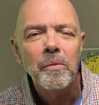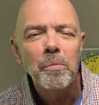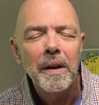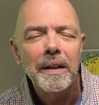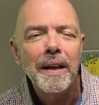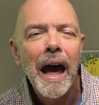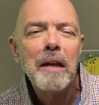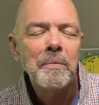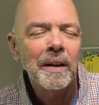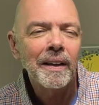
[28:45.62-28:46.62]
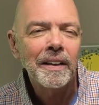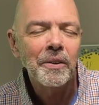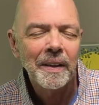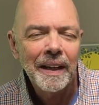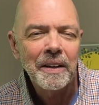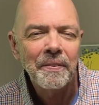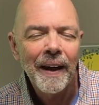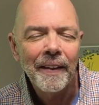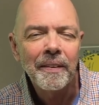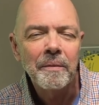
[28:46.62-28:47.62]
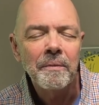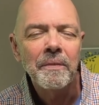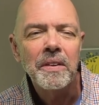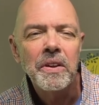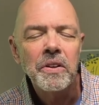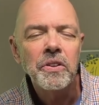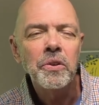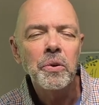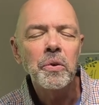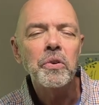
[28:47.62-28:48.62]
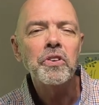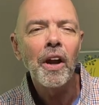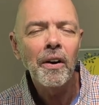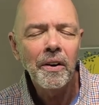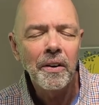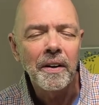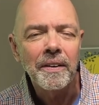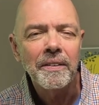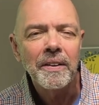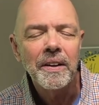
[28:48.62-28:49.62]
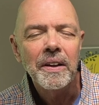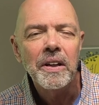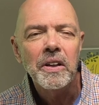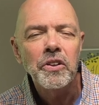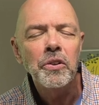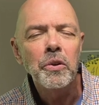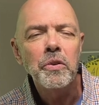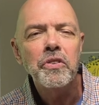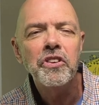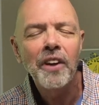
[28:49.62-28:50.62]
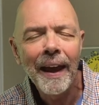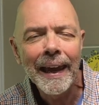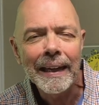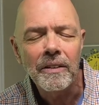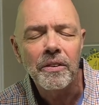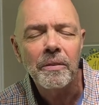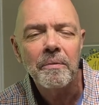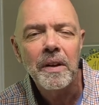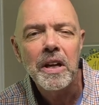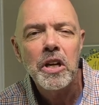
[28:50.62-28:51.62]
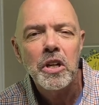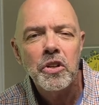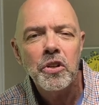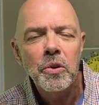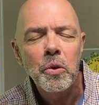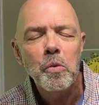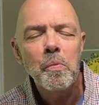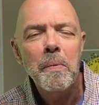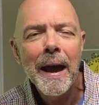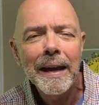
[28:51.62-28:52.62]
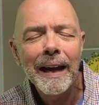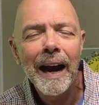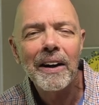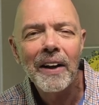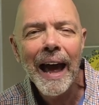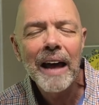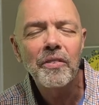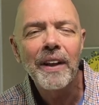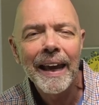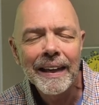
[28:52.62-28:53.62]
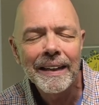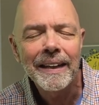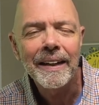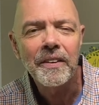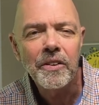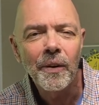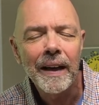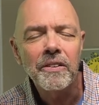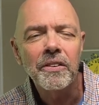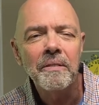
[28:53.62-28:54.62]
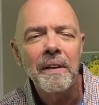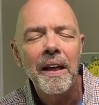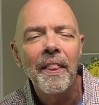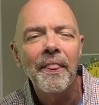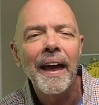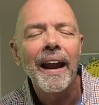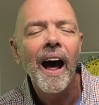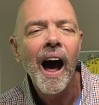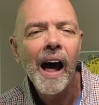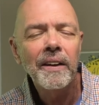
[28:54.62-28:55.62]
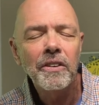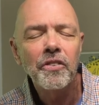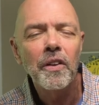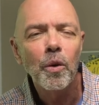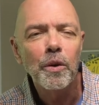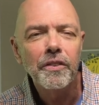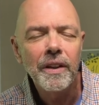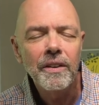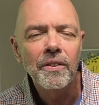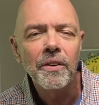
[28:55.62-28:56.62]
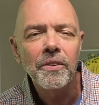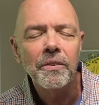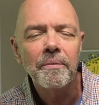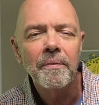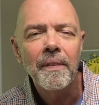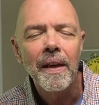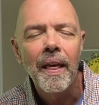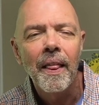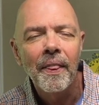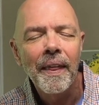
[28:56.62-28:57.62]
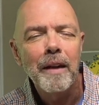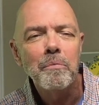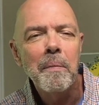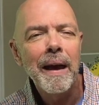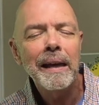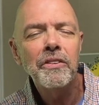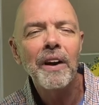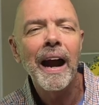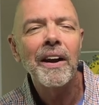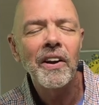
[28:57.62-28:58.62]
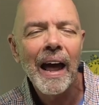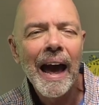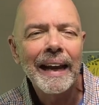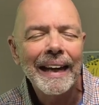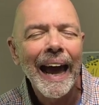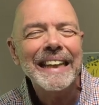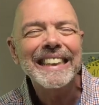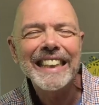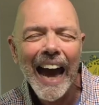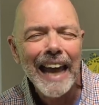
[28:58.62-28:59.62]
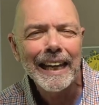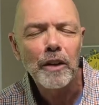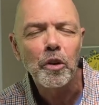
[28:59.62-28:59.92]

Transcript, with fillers: but not merely to identify them, to turn, to change, to make our lives headed in the direction that honors the Lord Jesus, that makes our light a shining